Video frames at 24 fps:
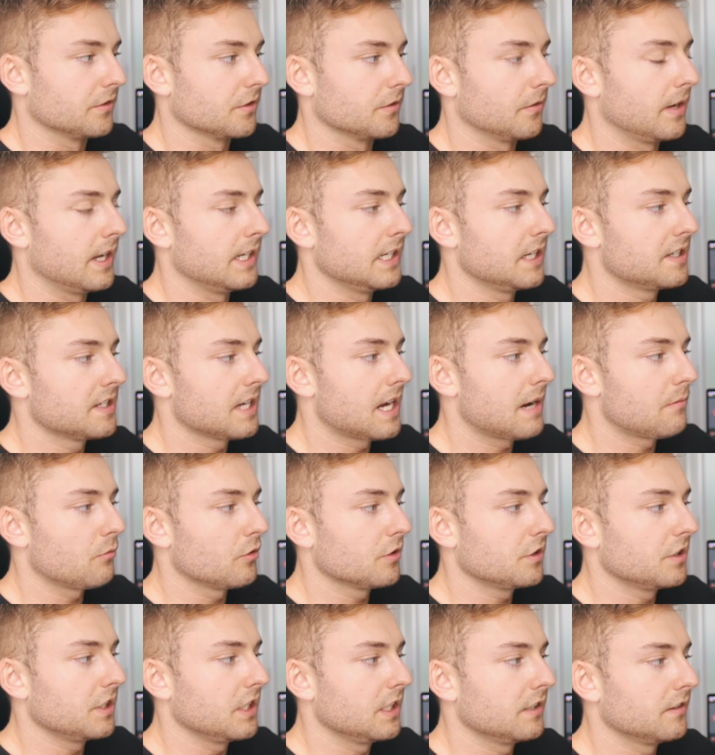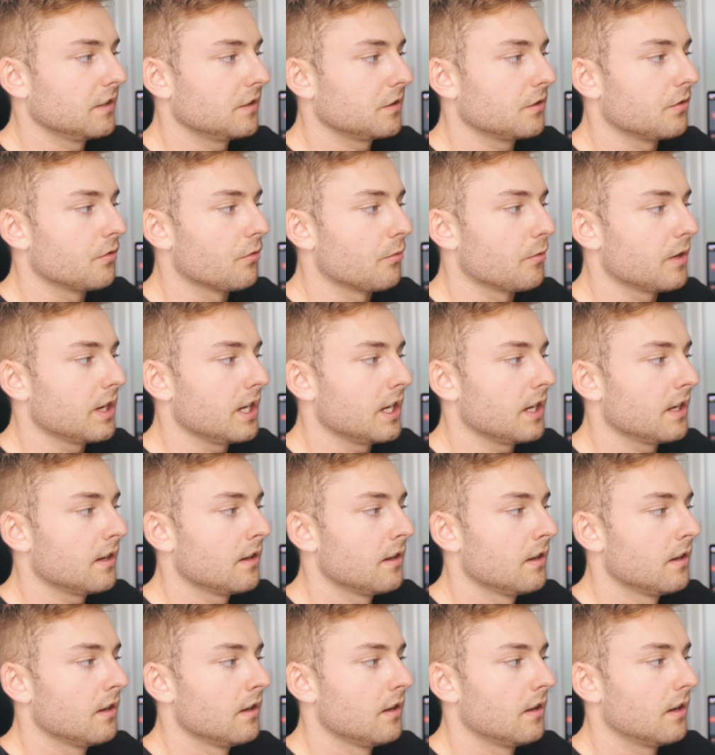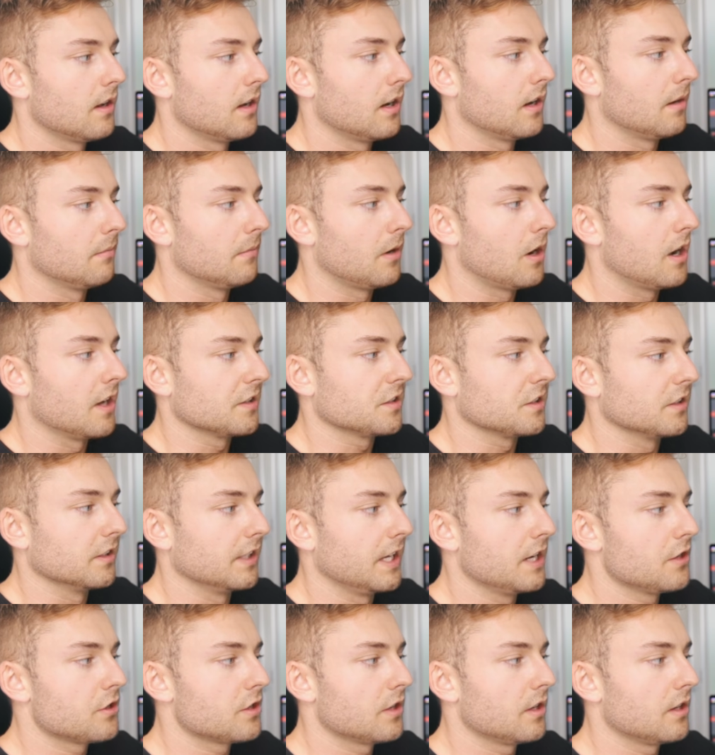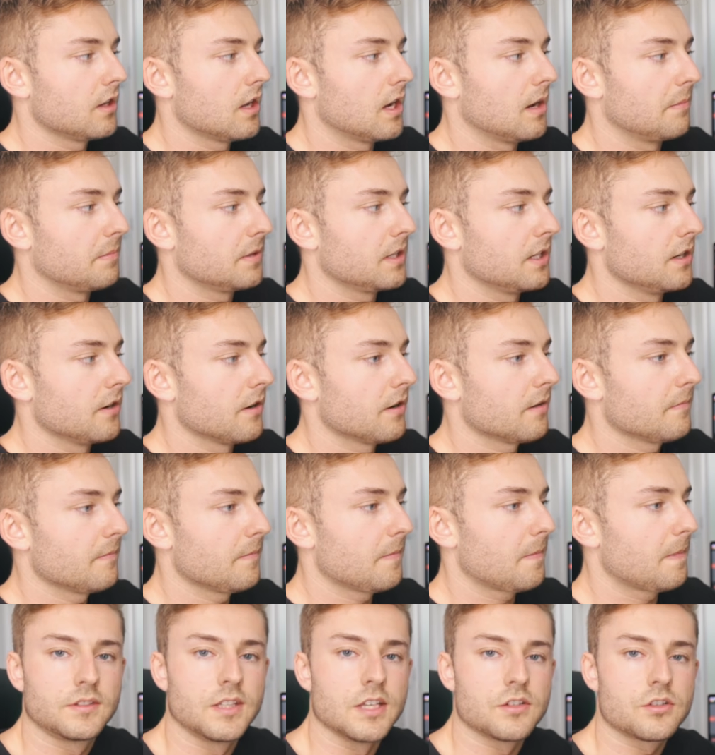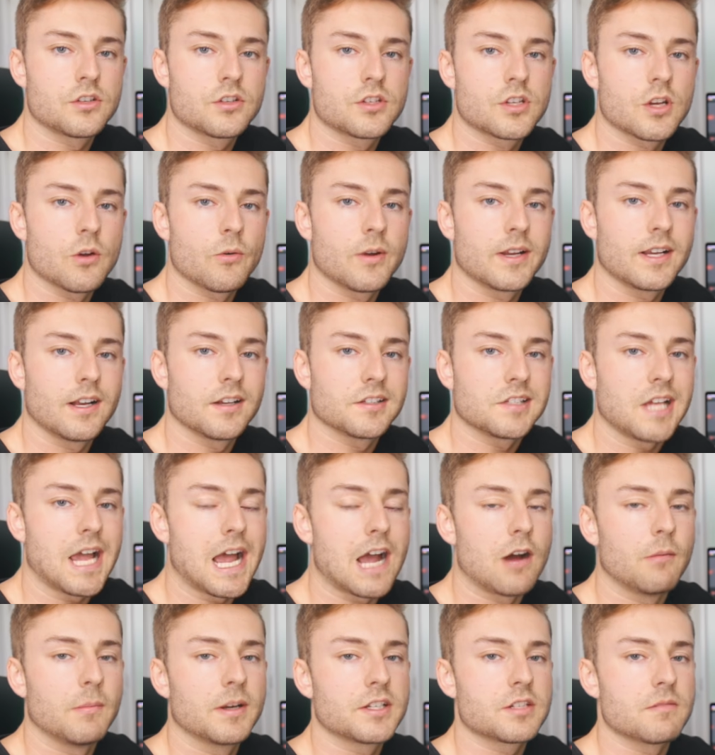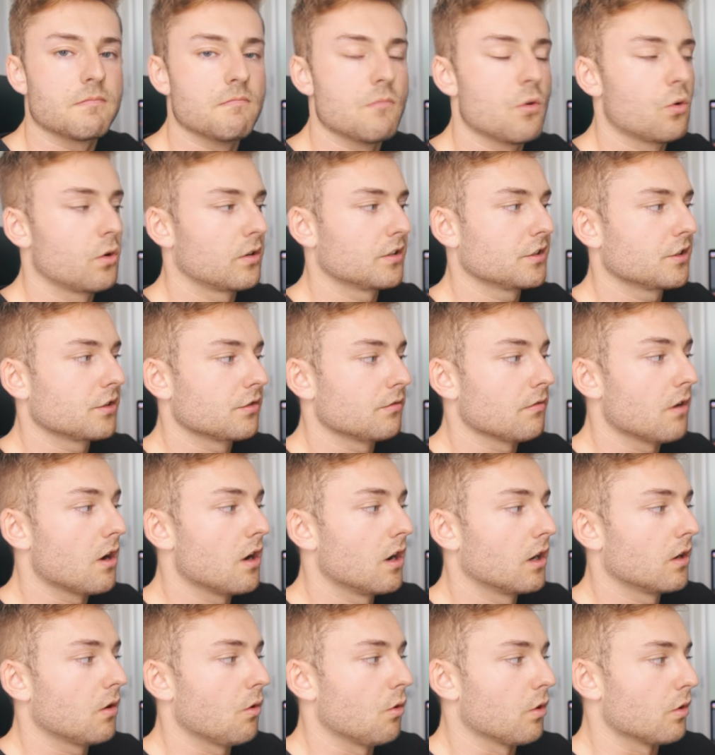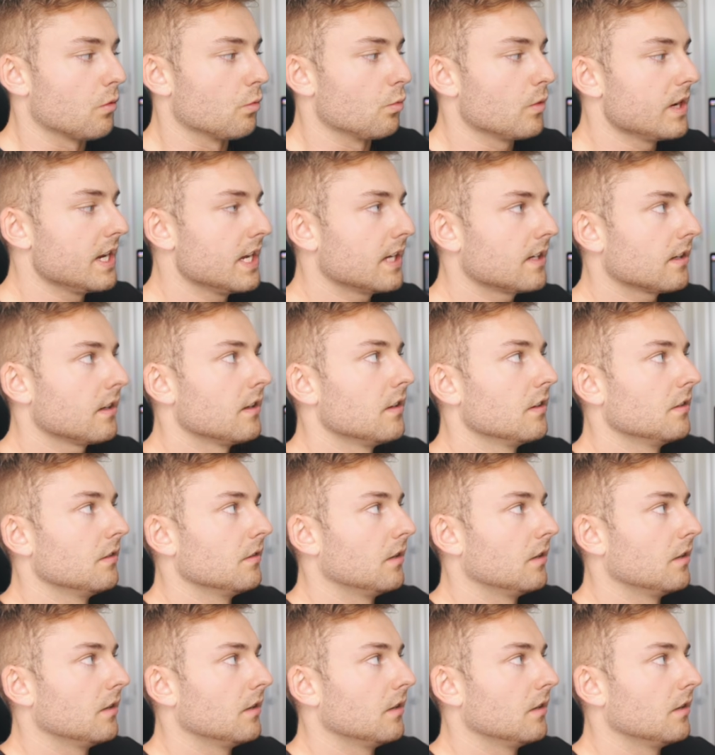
So anytime we're seeing this green oscillation up here, this is showing us how much more strong or weak